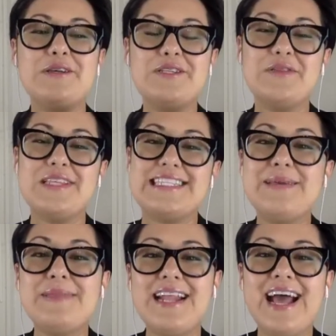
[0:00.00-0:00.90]
So the
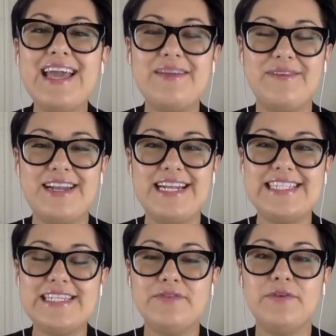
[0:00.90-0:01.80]
tip that I had read in a
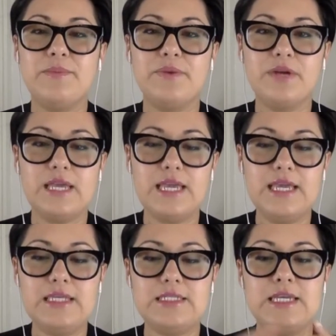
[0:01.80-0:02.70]
different book
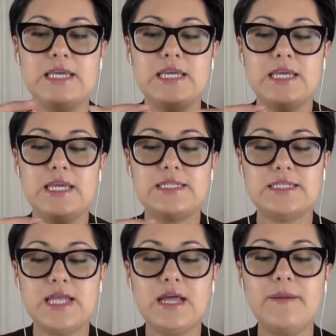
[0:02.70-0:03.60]
is it's
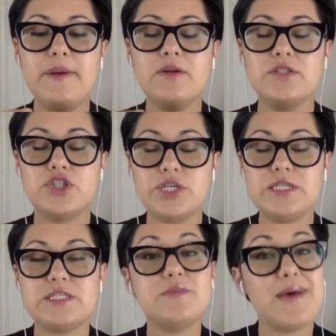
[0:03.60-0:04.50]
not about
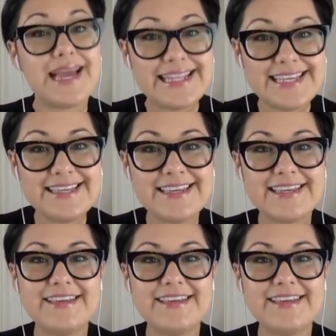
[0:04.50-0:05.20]
just smiling.